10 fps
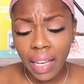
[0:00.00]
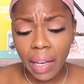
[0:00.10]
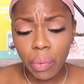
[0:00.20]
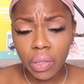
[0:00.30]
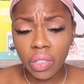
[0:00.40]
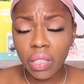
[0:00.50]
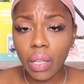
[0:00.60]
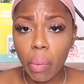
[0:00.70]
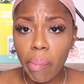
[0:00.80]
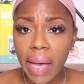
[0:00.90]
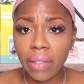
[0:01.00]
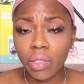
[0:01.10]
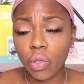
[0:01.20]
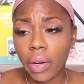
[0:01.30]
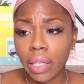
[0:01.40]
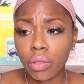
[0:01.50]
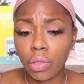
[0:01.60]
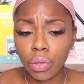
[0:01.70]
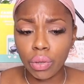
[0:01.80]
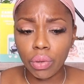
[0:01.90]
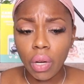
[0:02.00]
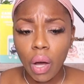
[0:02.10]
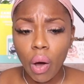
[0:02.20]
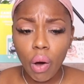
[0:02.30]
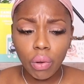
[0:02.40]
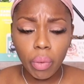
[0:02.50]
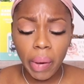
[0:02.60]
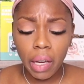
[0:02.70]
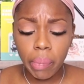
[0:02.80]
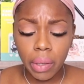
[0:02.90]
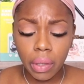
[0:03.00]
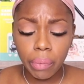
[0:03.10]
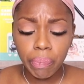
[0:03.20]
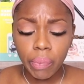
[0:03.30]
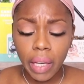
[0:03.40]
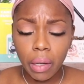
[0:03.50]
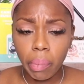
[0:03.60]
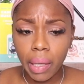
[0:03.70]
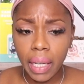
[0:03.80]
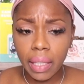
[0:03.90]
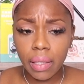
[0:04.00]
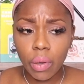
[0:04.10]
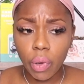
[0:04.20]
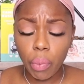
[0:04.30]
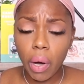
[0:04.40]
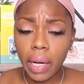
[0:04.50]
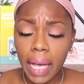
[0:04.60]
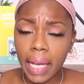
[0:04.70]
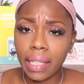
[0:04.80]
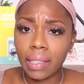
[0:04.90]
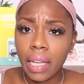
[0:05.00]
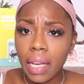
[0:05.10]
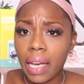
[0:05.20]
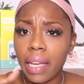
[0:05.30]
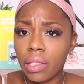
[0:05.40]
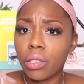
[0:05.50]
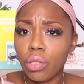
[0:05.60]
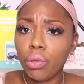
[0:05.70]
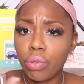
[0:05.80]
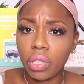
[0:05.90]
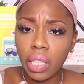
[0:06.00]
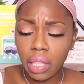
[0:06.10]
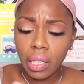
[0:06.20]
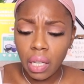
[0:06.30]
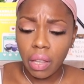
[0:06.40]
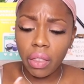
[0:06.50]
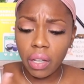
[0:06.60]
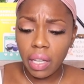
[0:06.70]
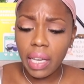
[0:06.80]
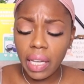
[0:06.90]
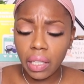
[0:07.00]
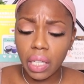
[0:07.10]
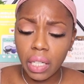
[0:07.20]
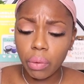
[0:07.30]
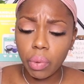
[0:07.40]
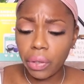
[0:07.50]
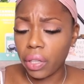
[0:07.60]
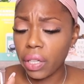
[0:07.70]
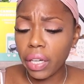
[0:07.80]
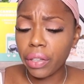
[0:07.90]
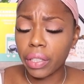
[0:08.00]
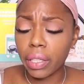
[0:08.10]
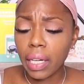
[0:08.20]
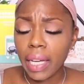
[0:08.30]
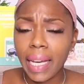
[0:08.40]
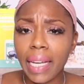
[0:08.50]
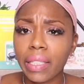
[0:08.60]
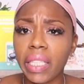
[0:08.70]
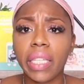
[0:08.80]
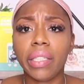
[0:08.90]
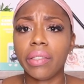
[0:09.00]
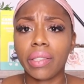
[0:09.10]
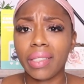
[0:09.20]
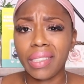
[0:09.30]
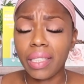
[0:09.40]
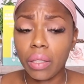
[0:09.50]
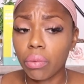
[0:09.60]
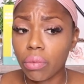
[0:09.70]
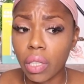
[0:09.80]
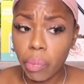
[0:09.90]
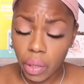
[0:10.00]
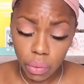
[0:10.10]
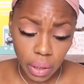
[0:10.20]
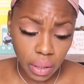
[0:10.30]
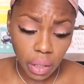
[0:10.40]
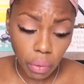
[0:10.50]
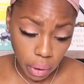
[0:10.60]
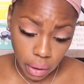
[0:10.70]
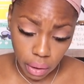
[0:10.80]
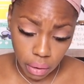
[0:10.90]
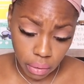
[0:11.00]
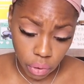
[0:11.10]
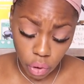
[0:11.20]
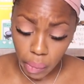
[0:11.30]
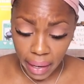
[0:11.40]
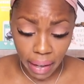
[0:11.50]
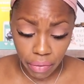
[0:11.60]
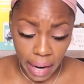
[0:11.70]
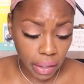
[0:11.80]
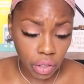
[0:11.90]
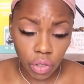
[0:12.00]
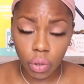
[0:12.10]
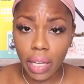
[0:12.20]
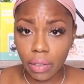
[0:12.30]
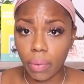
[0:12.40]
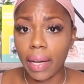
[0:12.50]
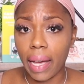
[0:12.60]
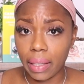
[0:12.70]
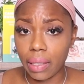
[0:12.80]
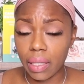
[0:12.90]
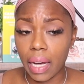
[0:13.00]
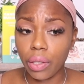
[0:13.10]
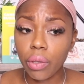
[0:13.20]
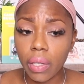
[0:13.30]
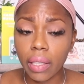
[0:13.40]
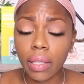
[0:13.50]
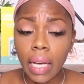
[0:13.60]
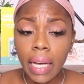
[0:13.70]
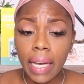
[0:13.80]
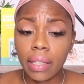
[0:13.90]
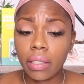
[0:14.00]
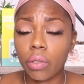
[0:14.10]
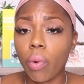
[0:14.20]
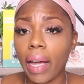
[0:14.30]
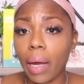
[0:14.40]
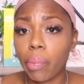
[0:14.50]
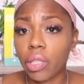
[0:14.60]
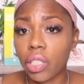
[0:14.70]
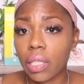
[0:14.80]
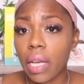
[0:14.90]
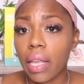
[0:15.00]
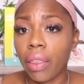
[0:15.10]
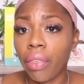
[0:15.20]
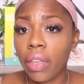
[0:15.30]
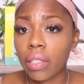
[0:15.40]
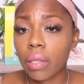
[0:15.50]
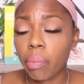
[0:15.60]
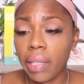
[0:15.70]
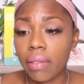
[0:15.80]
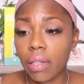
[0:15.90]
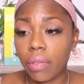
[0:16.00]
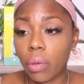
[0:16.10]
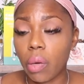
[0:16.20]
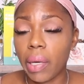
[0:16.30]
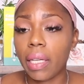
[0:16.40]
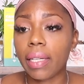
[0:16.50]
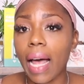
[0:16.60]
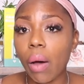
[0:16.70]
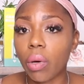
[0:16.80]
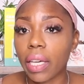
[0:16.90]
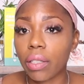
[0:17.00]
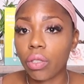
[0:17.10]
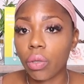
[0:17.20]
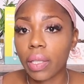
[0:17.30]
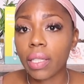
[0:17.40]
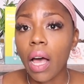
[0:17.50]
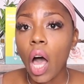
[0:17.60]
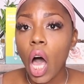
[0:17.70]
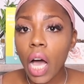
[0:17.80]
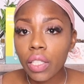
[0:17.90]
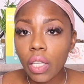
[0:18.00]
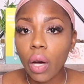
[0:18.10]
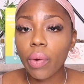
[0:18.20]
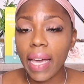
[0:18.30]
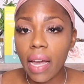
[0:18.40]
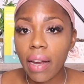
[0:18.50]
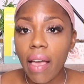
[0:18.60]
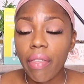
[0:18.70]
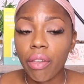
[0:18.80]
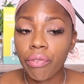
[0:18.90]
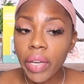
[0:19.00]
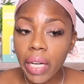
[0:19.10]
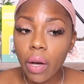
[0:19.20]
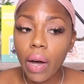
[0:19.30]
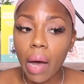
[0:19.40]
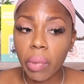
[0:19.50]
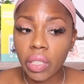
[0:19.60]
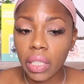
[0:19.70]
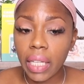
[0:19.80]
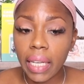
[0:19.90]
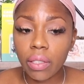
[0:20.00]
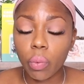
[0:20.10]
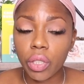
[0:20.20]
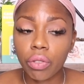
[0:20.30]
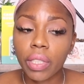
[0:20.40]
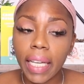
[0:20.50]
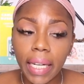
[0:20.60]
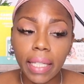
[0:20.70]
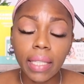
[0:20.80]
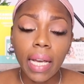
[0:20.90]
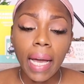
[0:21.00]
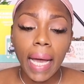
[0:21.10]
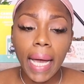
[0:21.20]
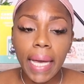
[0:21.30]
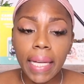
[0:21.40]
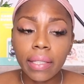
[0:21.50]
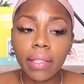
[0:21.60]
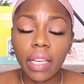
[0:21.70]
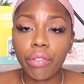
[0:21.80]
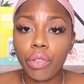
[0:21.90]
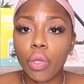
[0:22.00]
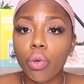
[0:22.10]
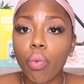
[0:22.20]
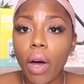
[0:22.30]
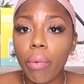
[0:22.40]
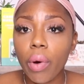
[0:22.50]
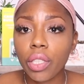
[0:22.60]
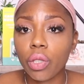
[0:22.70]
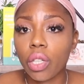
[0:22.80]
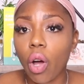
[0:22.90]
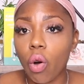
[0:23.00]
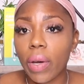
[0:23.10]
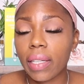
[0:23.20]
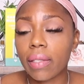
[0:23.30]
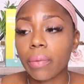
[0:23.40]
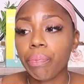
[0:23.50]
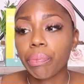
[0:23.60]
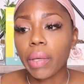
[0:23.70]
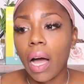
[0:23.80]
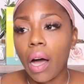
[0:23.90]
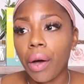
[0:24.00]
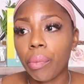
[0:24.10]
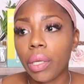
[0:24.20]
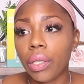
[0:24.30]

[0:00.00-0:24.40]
it was just a mess trying to hold the paper in place with one hand and using the heat gun with the other. It didn't it didn't compute. It didn't work to my advantage, so that's why I did not use it, and this is why I purchased this piece of equipment, and I will get to it also in the video how much it is, where to get it. And if you want one, you could always, um,